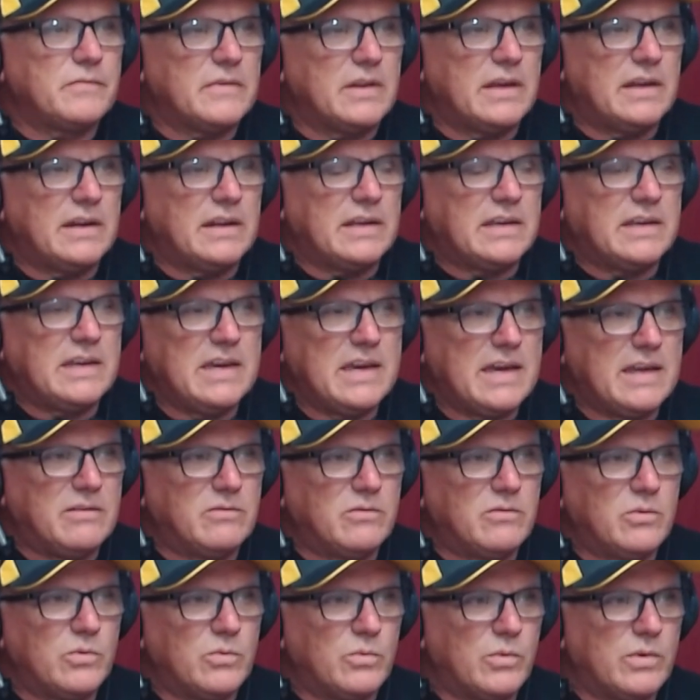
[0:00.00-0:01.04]
And
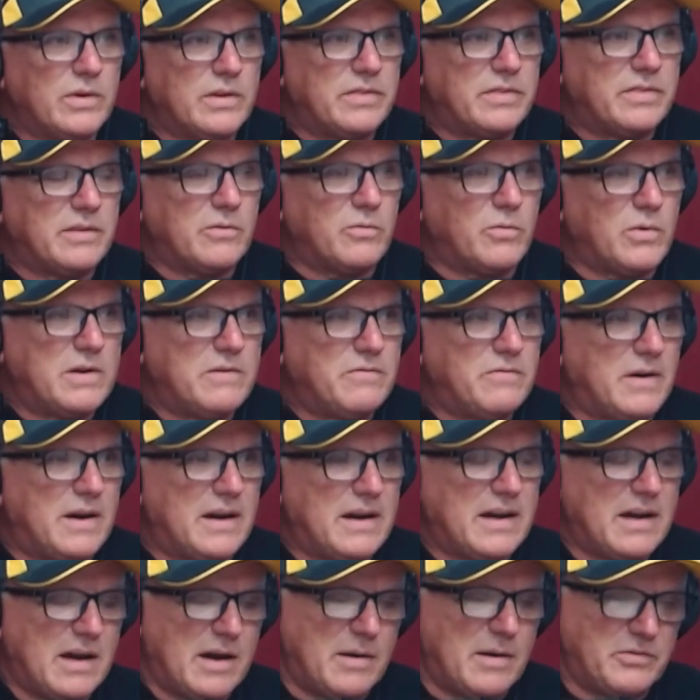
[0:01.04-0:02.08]
again, with the
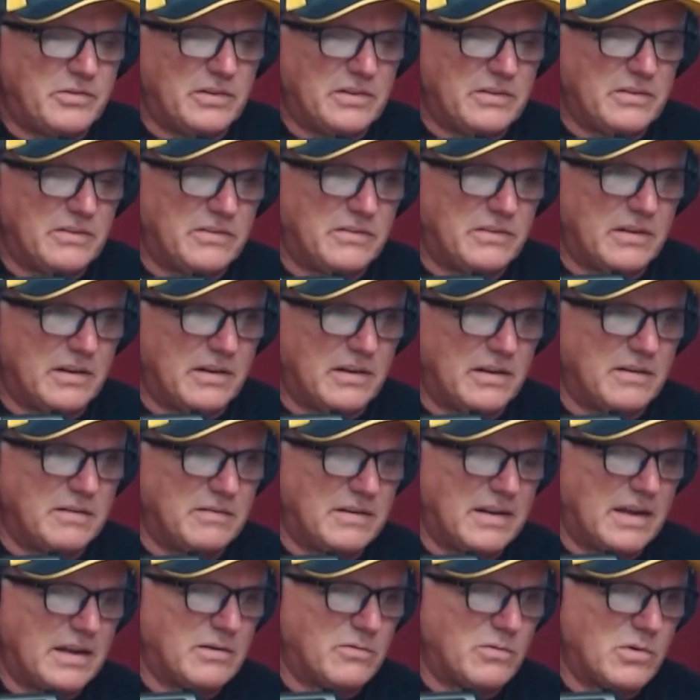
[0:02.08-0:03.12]
refi options
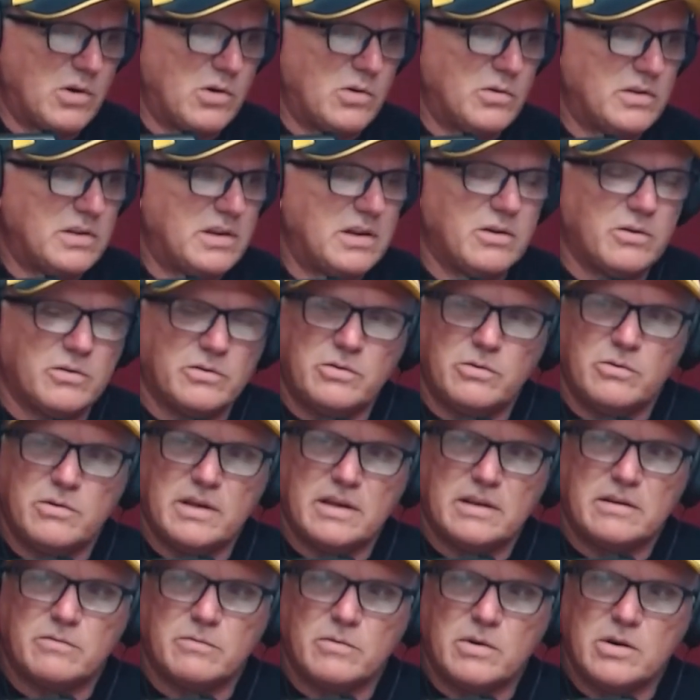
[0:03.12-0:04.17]
down the road, a year or two
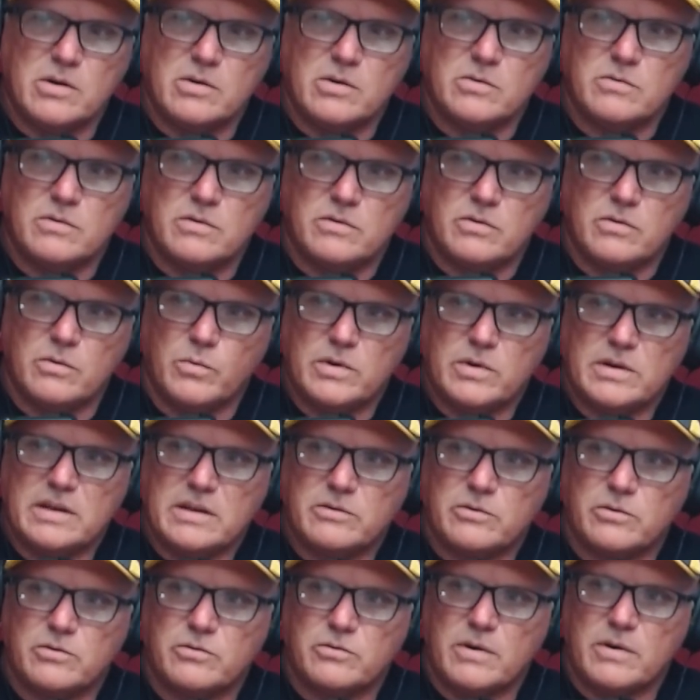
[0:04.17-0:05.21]
down the road, to when
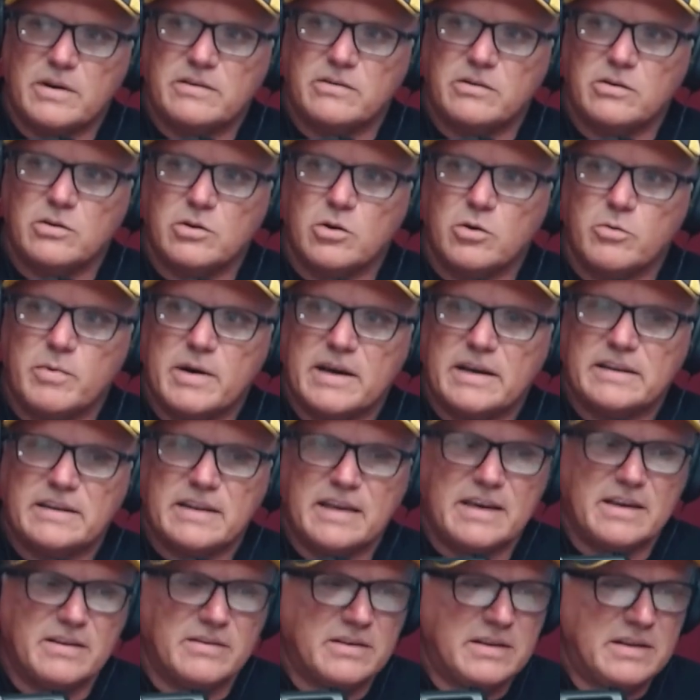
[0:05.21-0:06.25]
interest rates do go back
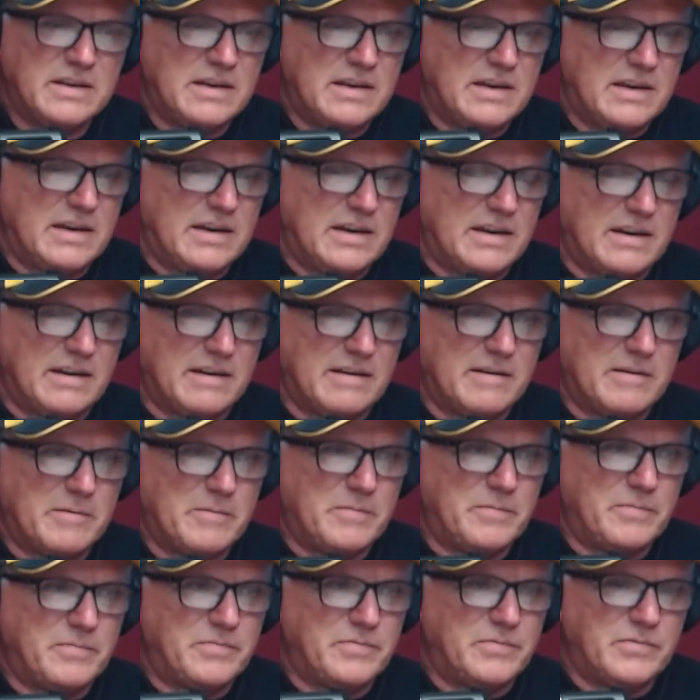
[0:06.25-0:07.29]
down,
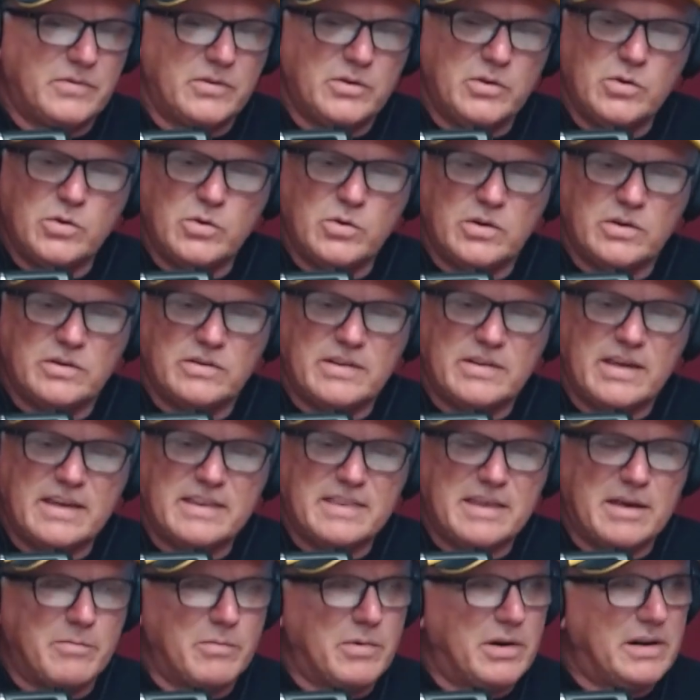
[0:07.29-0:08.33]
you can take
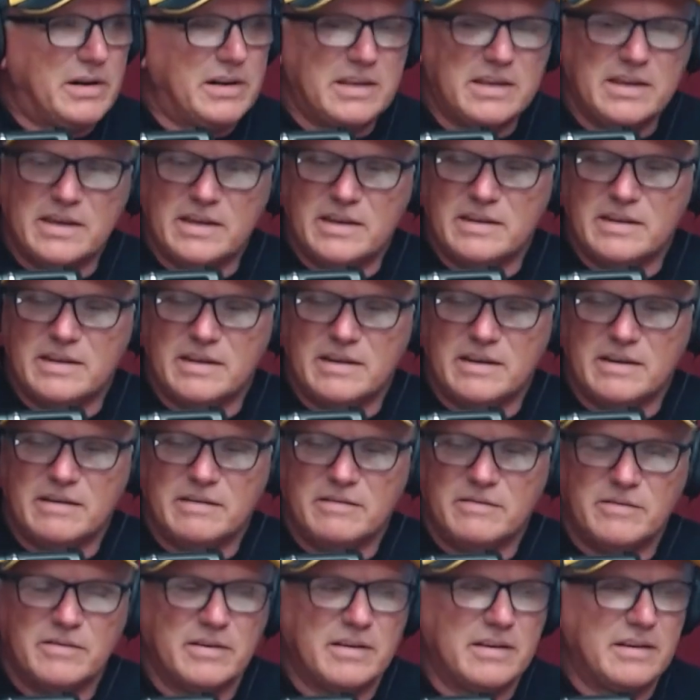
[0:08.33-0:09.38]
that money
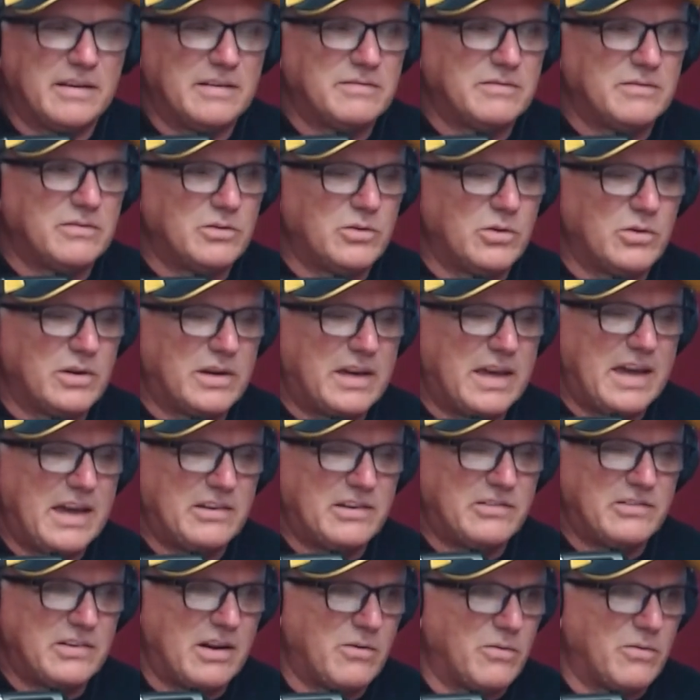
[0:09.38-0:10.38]
and do a cash out